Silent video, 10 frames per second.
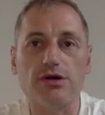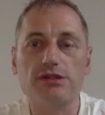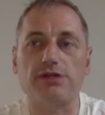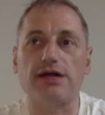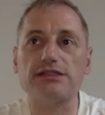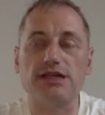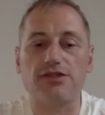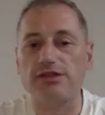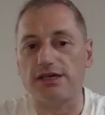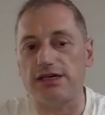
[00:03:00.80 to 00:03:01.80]
that's, I
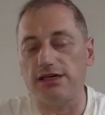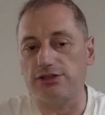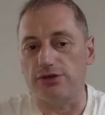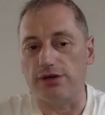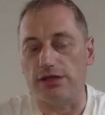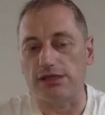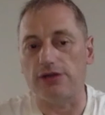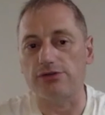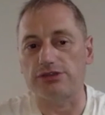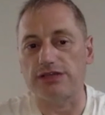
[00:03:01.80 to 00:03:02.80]
think, the key to it is
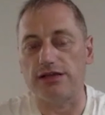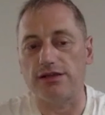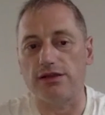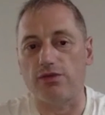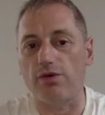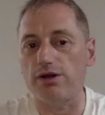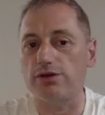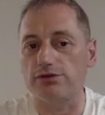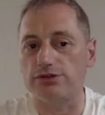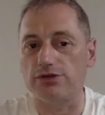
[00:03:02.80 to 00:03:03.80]
understanding that what
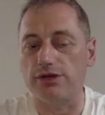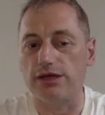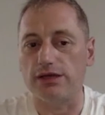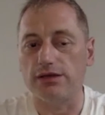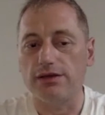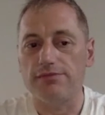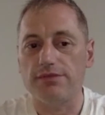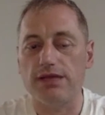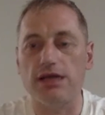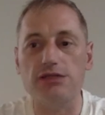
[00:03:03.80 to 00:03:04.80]
you're doing
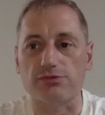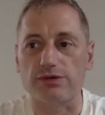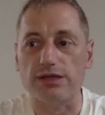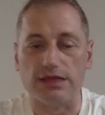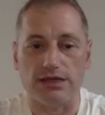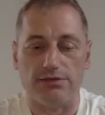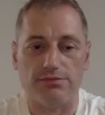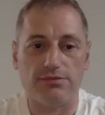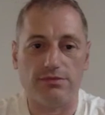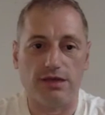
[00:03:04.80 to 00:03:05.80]
is really,
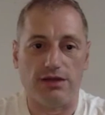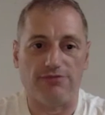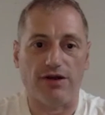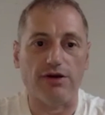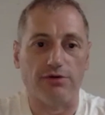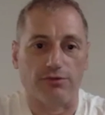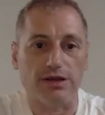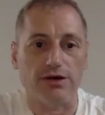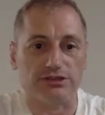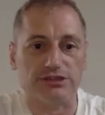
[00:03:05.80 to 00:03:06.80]
in a very
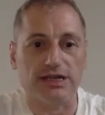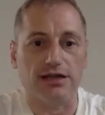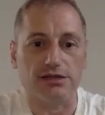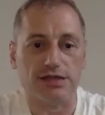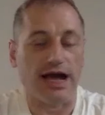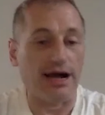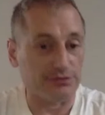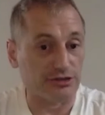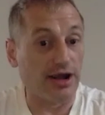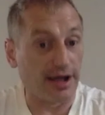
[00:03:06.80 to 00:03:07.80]
real sense,
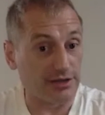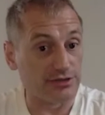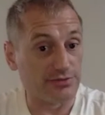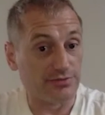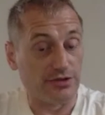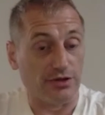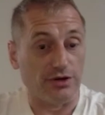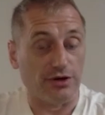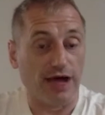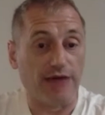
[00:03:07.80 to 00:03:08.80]
abstract.
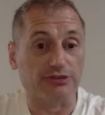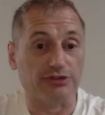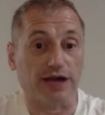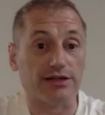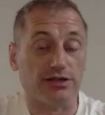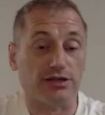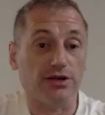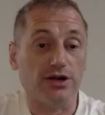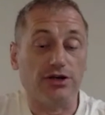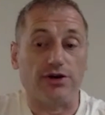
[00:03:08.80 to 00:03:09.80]
You're abstracting,
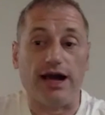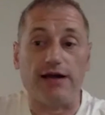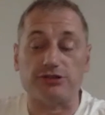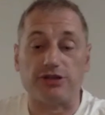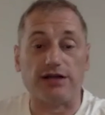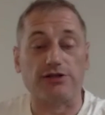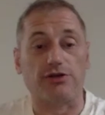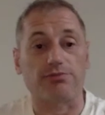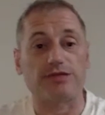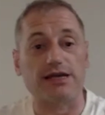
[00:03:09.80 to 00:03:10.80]

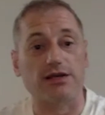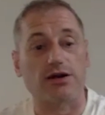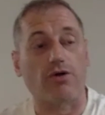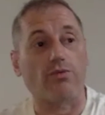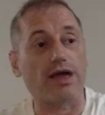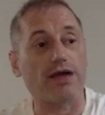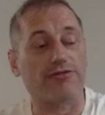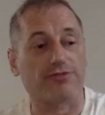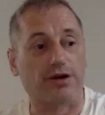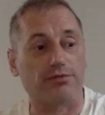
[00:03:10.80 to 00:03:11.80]
you're taking it away
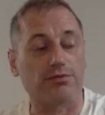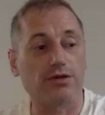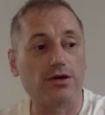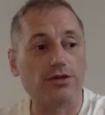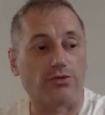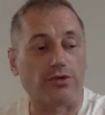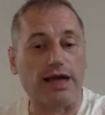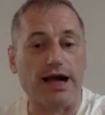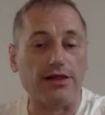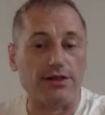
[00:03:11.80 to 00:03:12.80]
from the
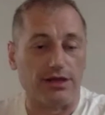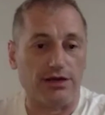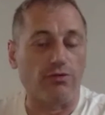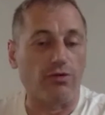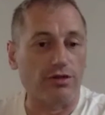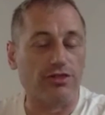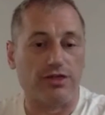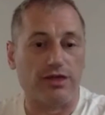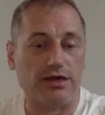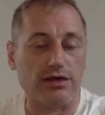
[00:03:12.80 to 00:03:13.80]
reality of one
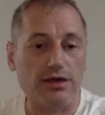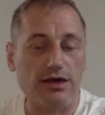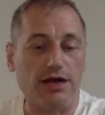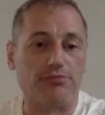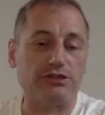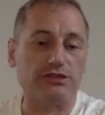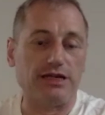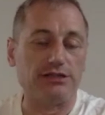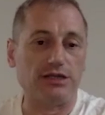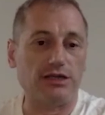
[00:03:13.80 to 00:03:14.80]
thing and
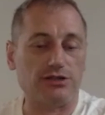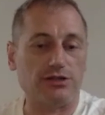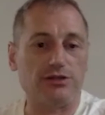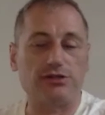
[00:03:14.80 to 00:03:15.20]
presenting it to